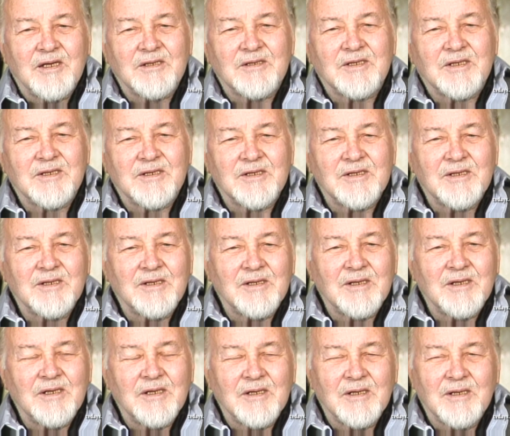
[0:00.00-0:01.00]
just
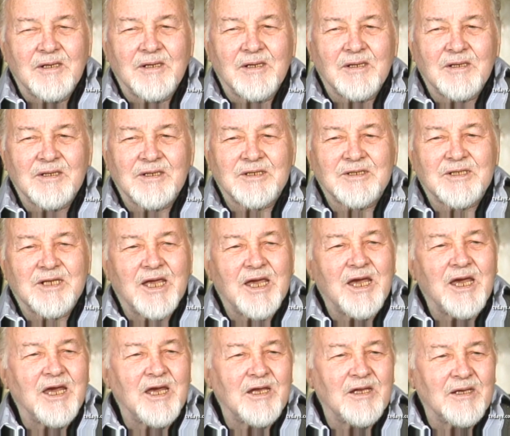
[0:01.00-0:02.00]

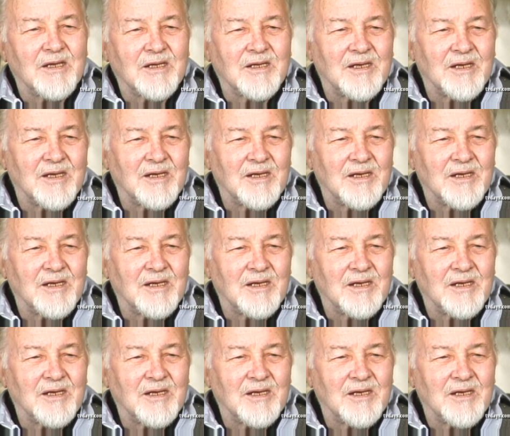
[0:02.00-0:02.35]
stayed